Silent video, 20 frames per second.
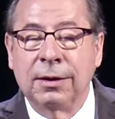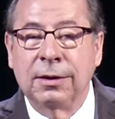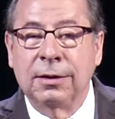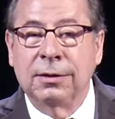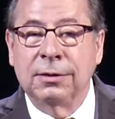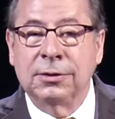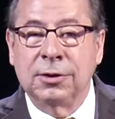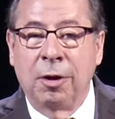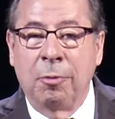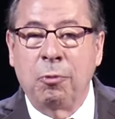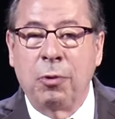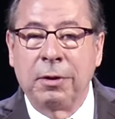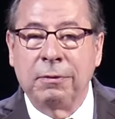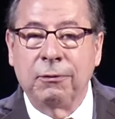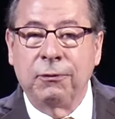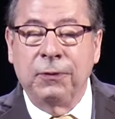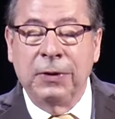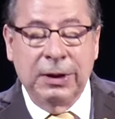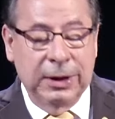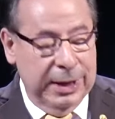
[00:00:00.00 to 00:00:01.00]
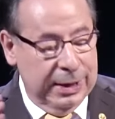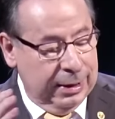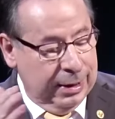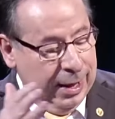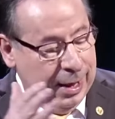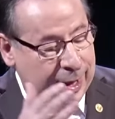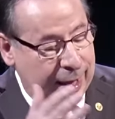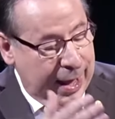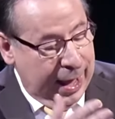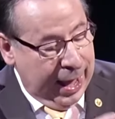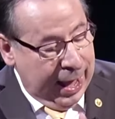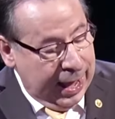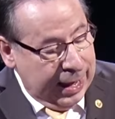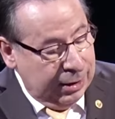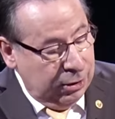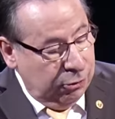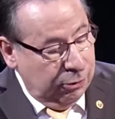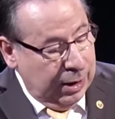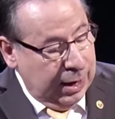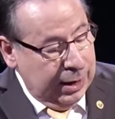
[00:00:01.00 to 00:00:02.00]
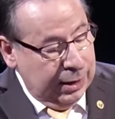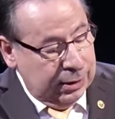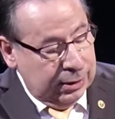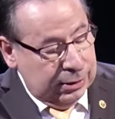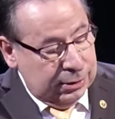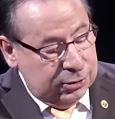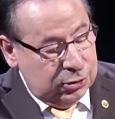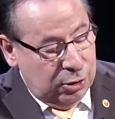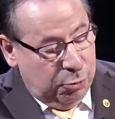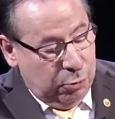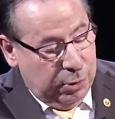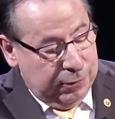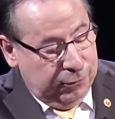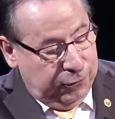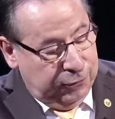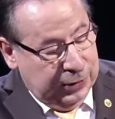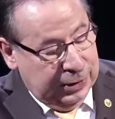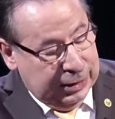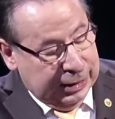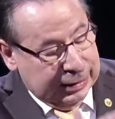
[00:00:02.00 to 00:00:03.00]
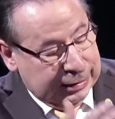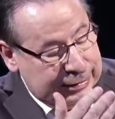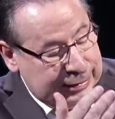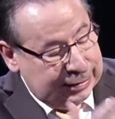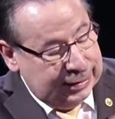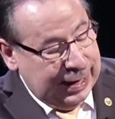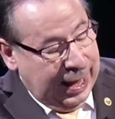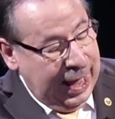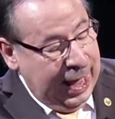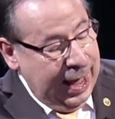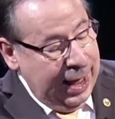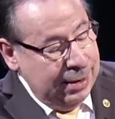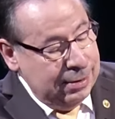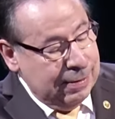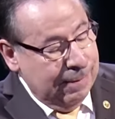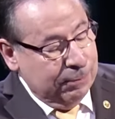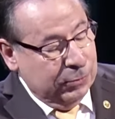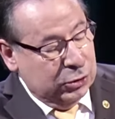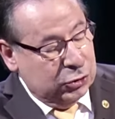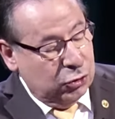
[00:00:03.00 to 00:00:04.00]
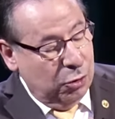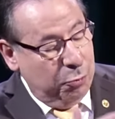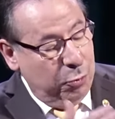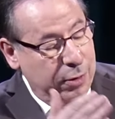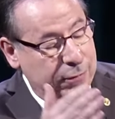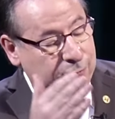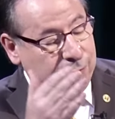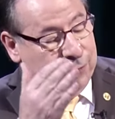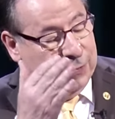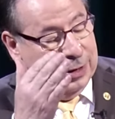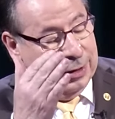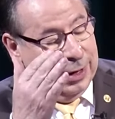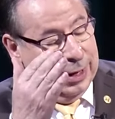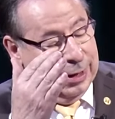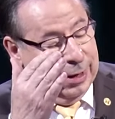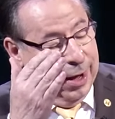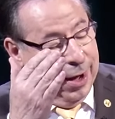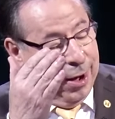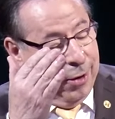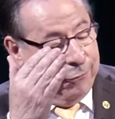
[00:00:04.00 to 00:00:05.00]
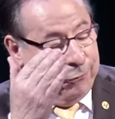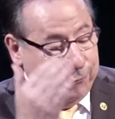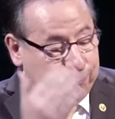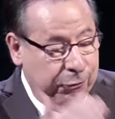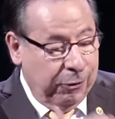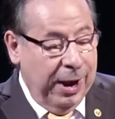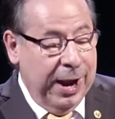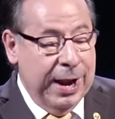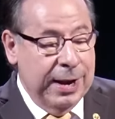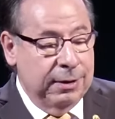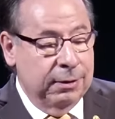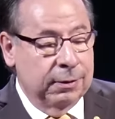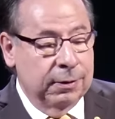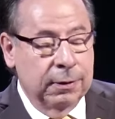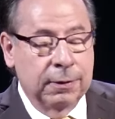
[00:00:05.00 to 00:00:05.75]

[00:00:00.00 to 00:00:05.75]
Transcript: someone feeling angry, someone feeling sad, someone feeling afraid.